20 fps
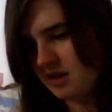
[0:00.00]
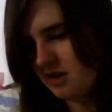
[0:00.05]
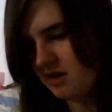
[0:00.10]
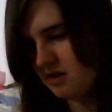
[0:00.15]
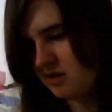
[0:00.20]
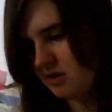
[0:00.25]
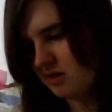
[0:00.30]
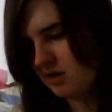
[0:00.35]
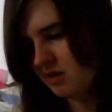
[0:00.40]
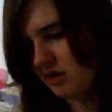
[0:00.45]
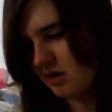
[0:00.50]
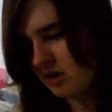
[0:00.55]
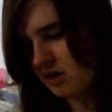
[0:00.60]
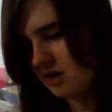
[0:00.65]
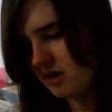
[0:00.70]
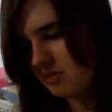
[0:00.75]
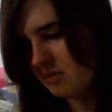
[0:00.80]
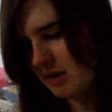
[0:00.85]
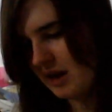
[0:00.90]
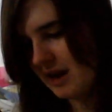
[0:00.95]
needed to look
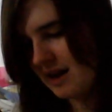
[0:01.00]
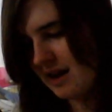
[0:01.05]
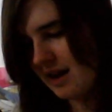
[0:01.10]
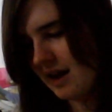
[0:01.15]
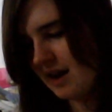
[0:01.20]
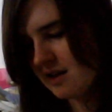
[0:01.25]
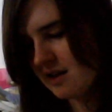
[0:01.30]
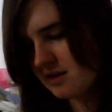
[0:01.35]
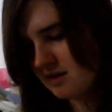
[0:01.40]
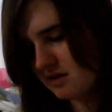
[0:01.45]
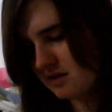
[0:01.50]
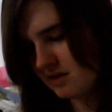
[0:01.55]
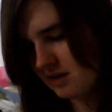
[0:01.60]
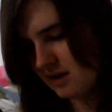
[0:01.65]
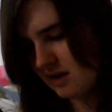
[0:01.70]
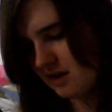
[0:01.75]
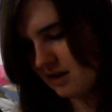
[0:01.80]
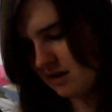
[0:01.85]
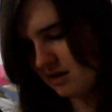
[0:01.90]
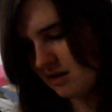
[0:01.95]
up, and it has
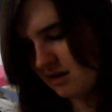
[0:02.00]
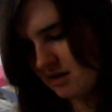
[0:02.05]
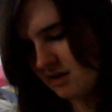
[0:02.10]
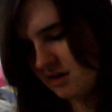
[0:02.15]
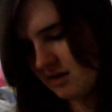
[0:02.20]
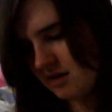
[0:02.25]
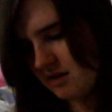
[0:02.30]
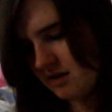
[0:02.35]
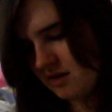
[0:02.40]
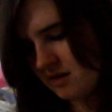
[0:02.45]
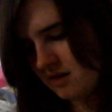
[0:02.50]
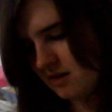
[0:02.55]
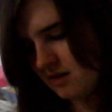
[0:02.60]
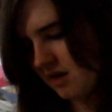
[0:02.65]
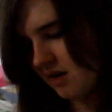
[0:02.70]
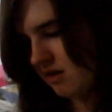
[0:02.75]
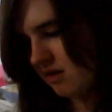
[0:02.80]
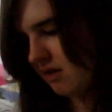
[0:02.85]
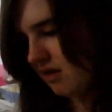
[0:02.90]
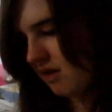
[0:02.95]
like
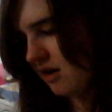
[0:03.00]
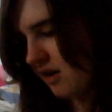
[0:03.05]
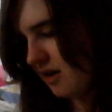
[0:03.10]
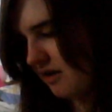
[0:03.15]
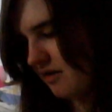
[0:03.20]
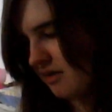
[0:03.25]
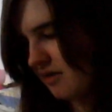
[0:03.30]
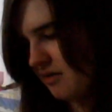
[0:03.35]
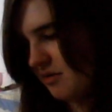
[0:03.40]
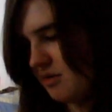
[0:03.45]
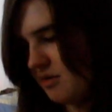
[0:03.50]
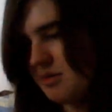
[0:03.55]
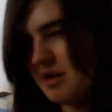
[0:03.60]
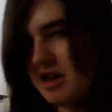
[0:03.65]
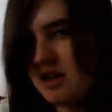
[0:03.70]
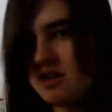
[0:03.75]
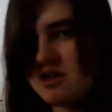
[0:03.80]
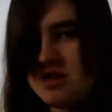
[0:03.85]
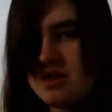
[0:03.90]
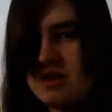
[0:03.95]
a lot of
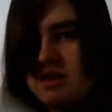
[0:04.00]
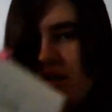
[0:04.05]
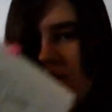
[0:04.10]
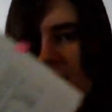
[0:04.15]
information.